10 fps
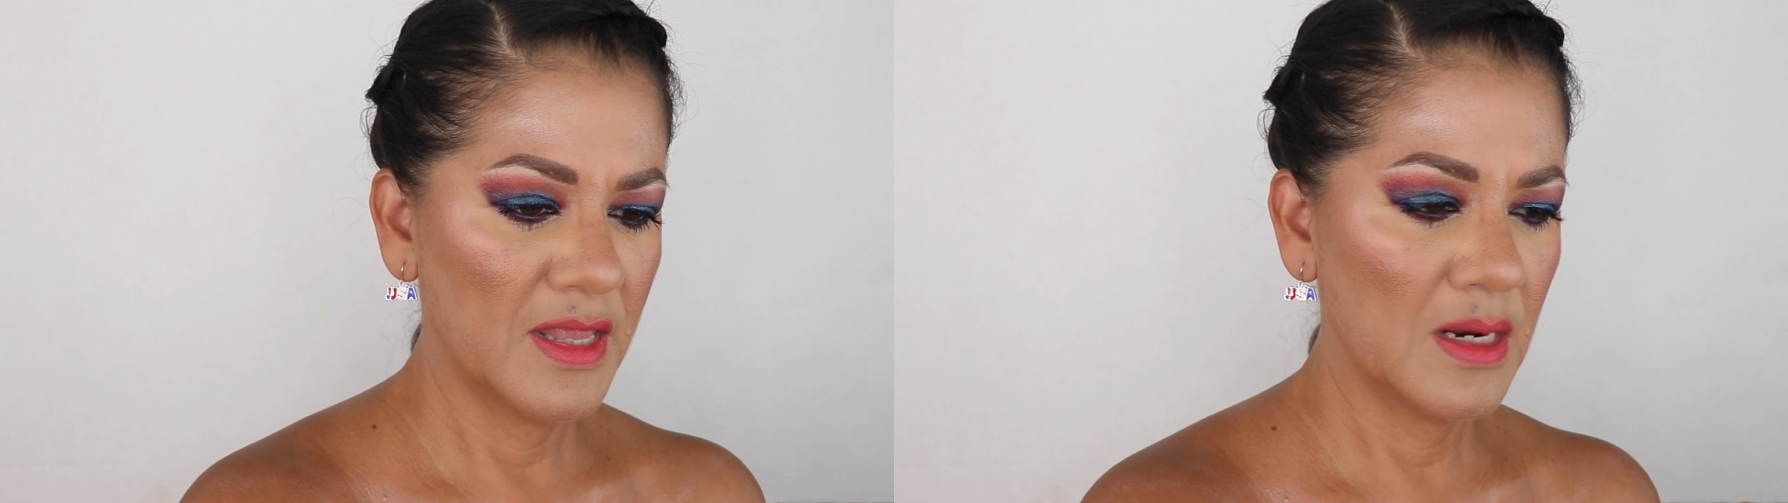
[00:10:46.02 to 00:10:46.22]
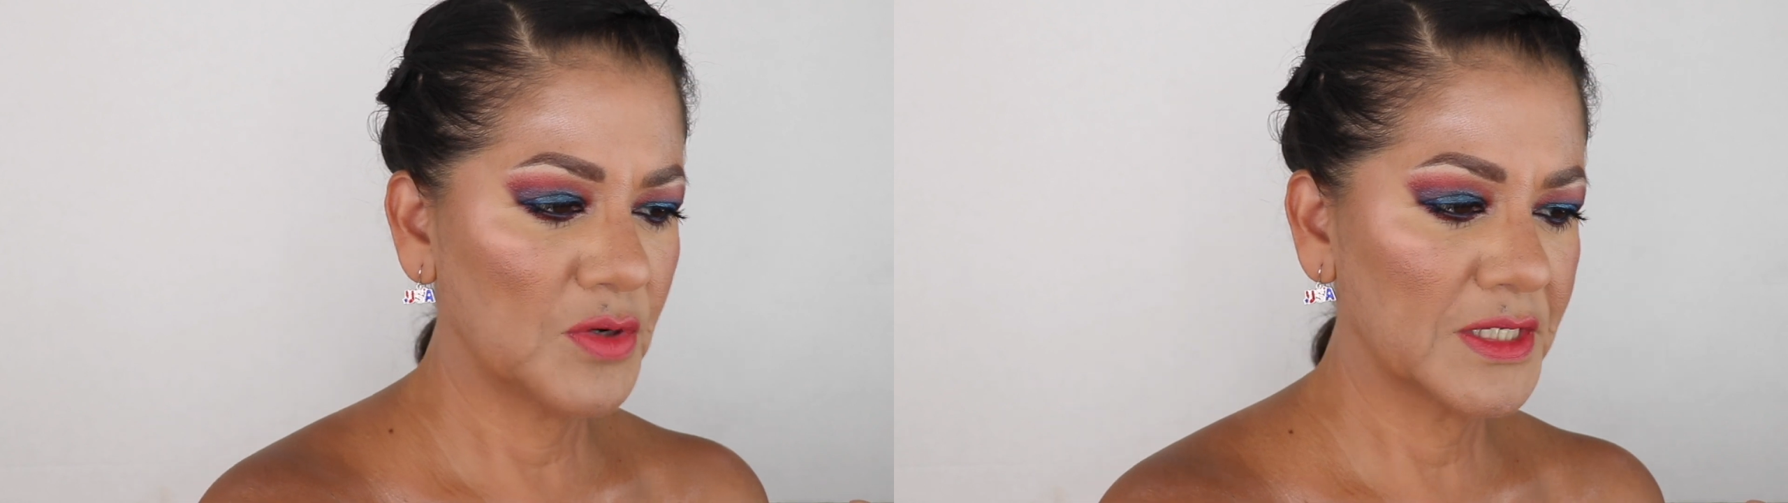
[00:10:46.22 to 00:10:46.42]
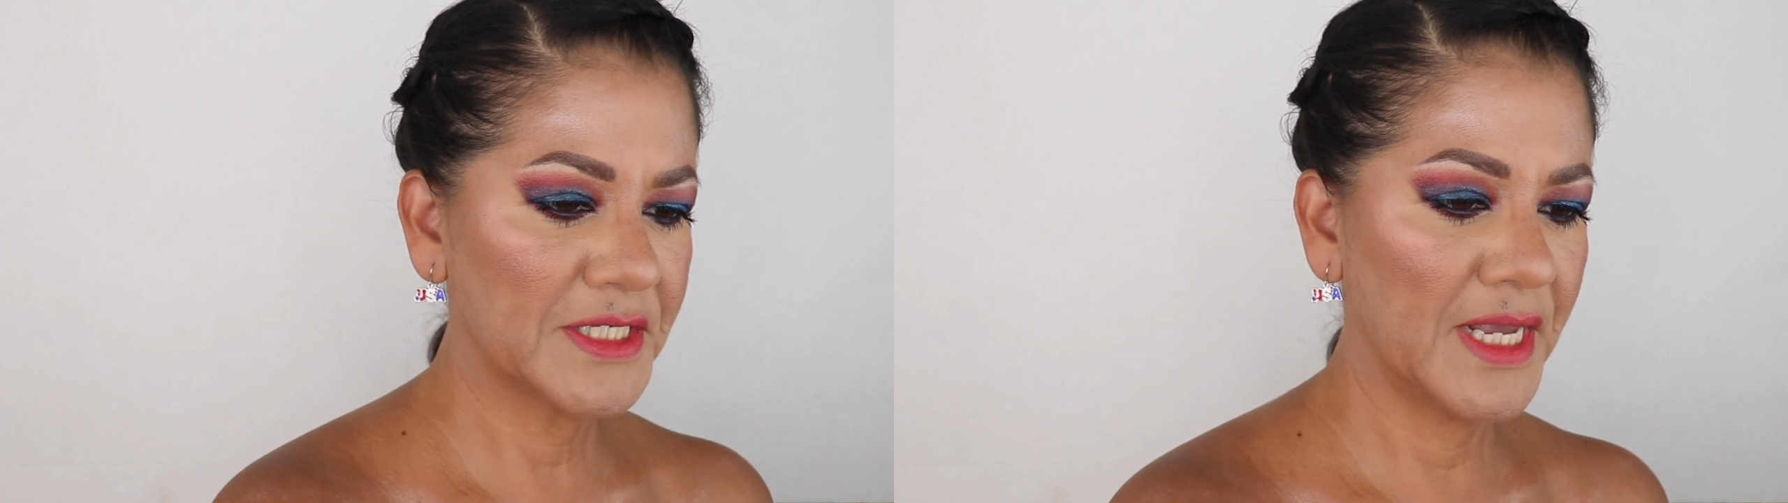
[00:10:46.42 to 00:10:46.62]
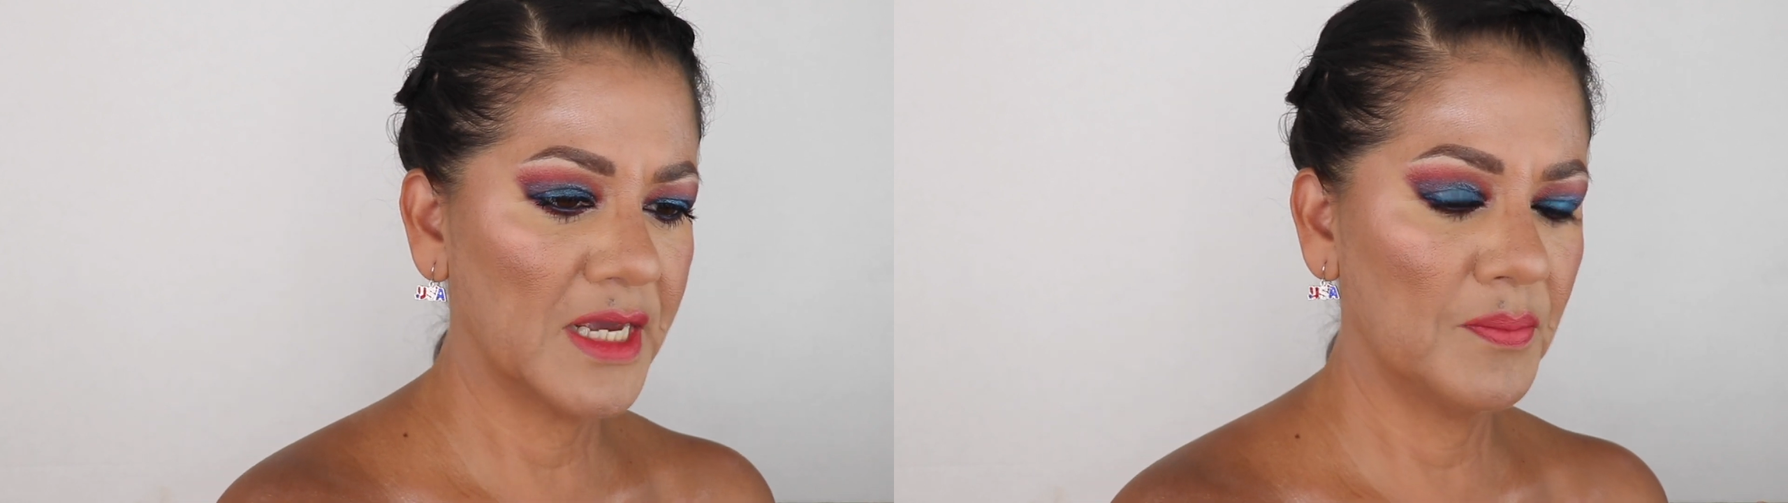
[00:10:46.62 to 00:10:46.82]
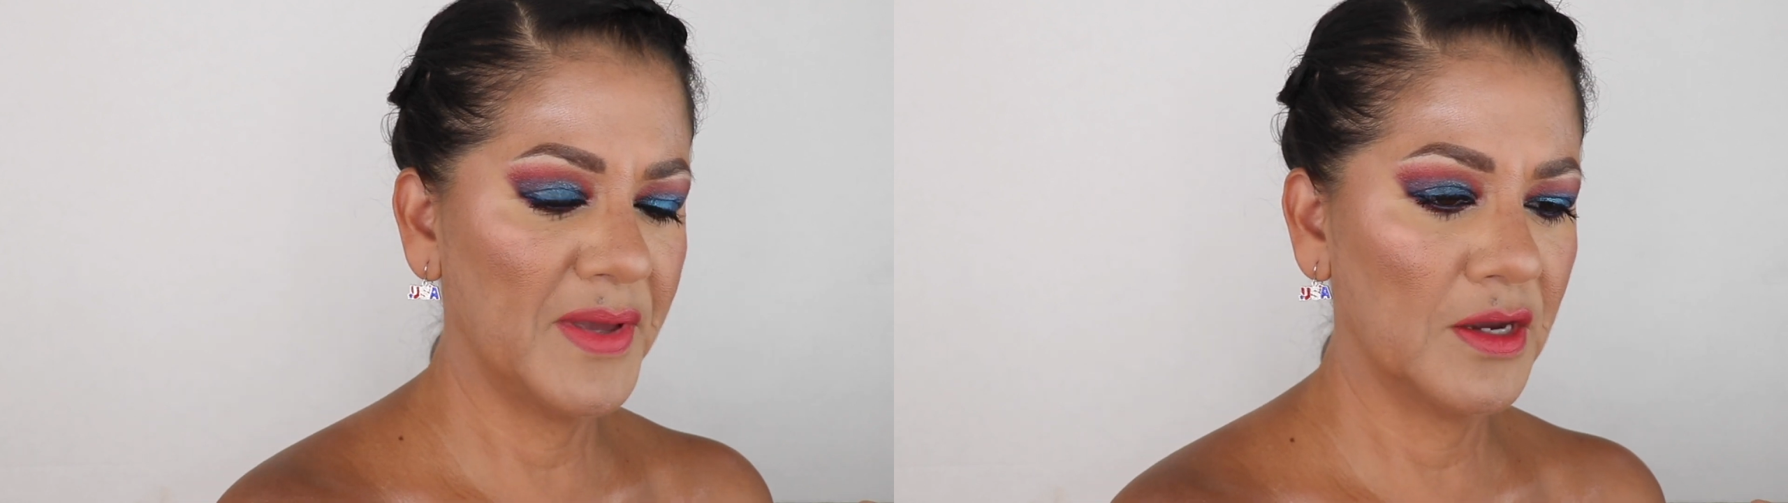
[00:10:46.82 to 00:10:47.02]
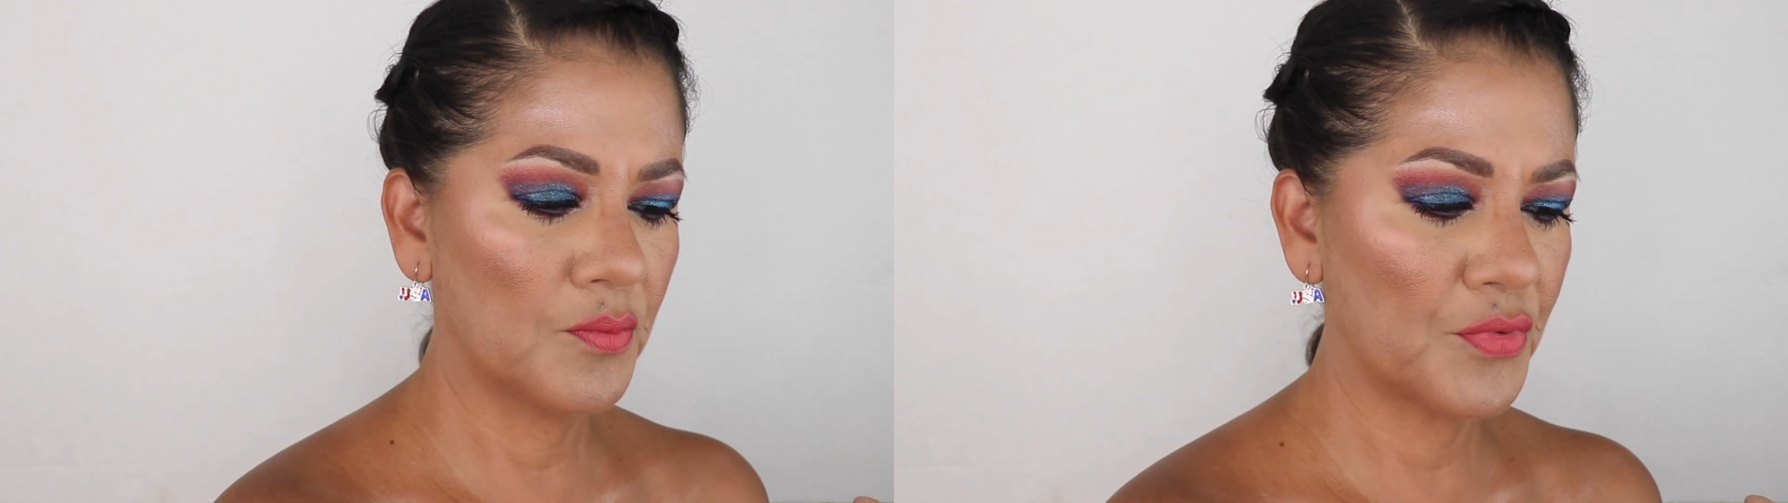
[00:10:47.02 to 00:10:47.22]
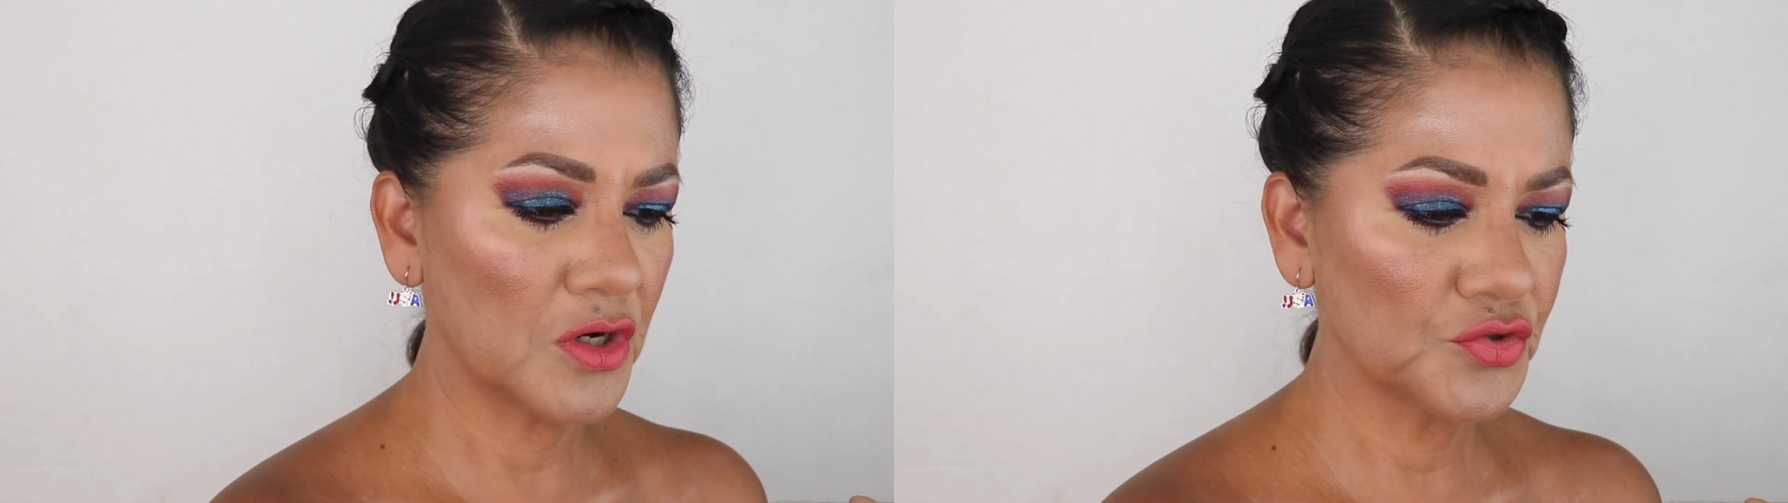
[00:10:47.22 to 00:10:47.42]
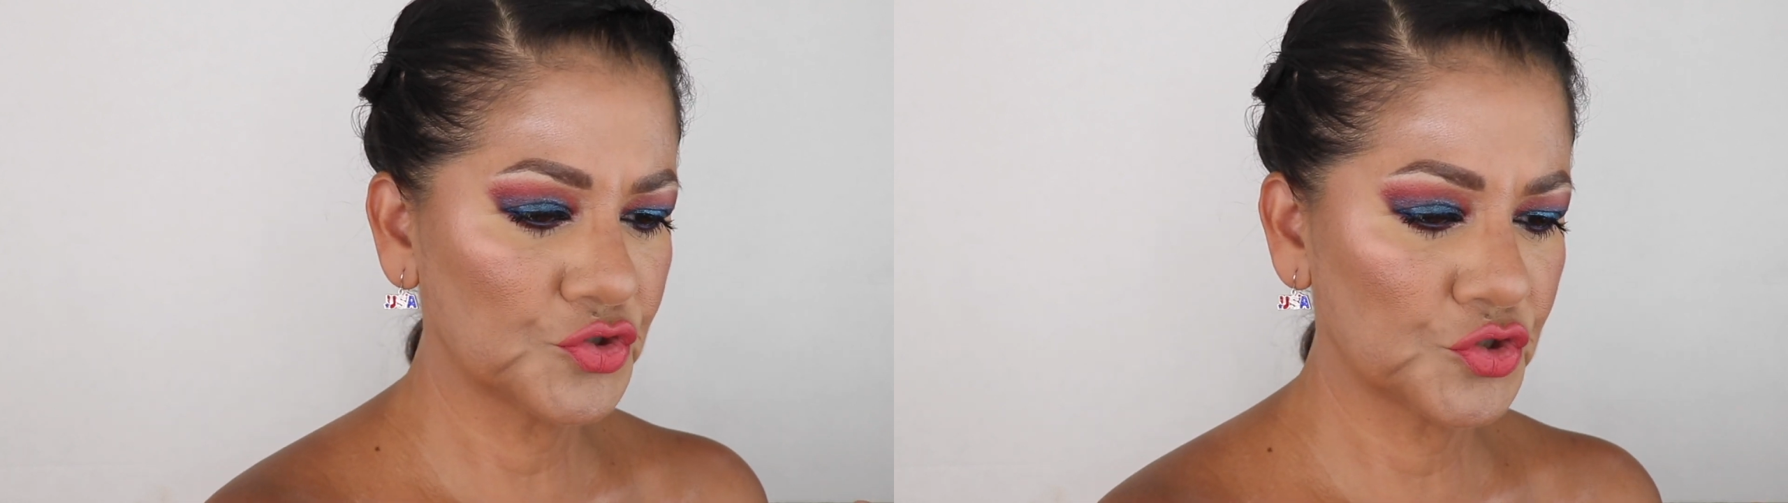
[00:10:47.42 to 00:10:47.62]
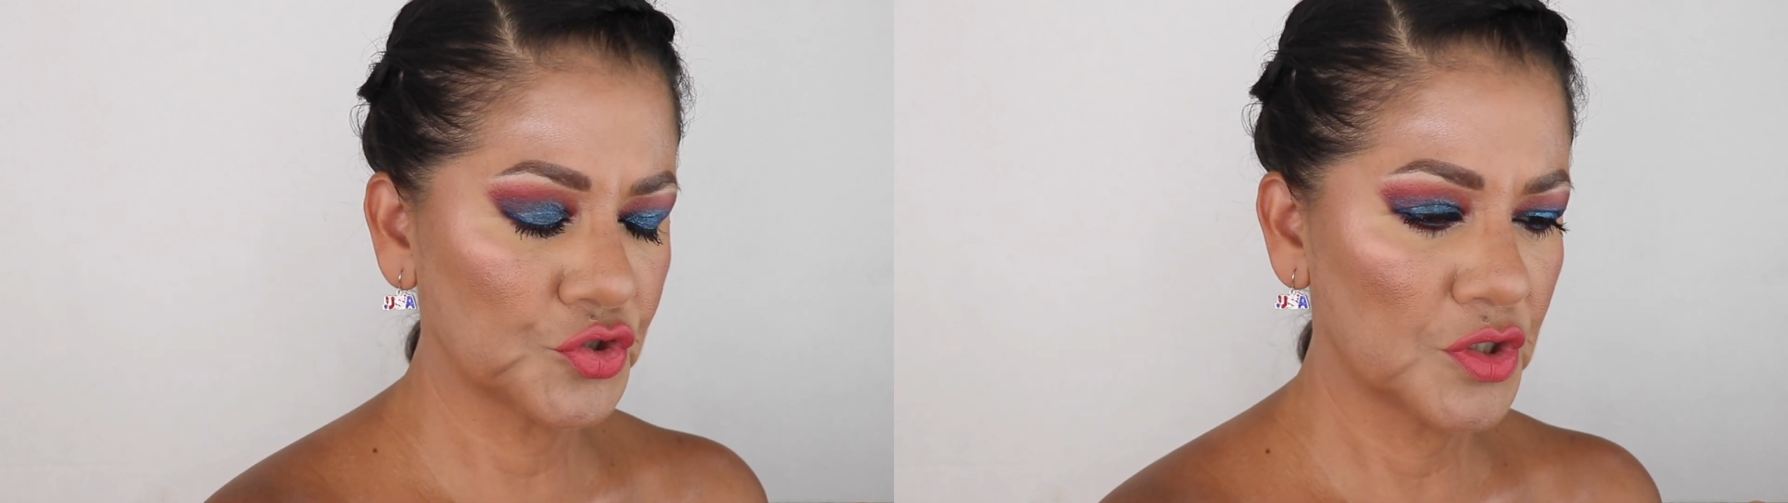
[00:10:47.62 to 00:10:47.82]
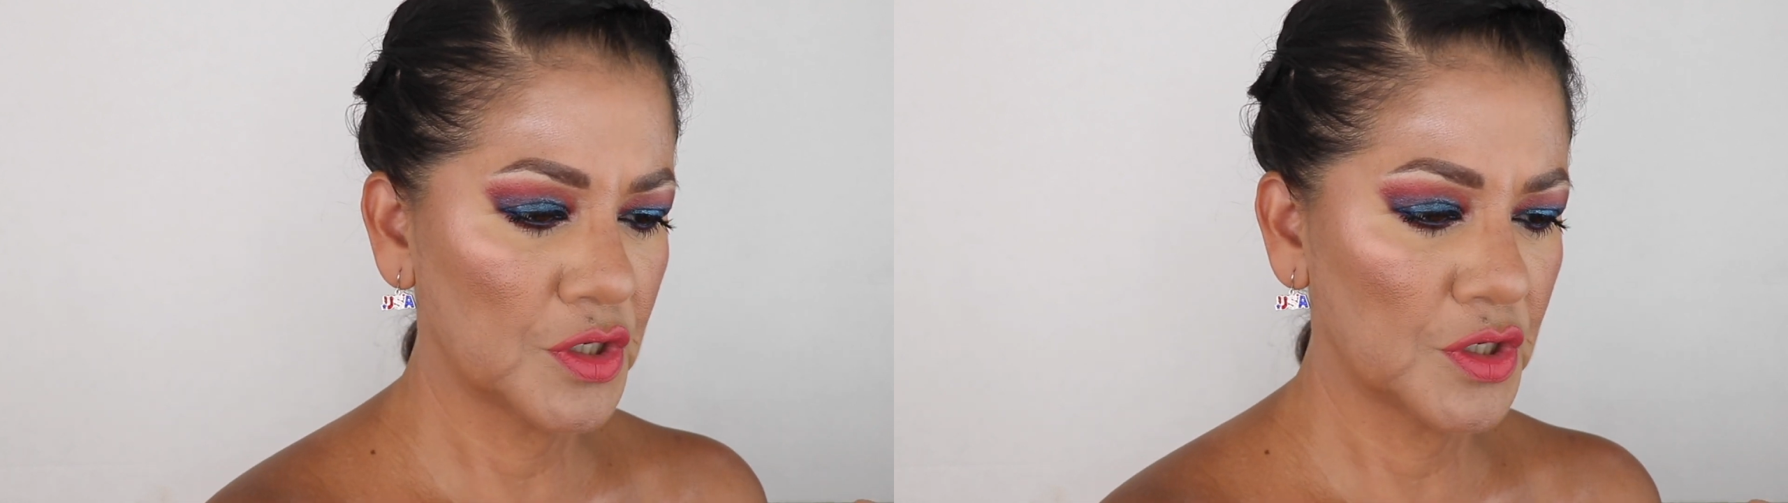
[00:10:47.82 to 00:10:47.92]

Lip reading: then I'm gonna take a bigger brush,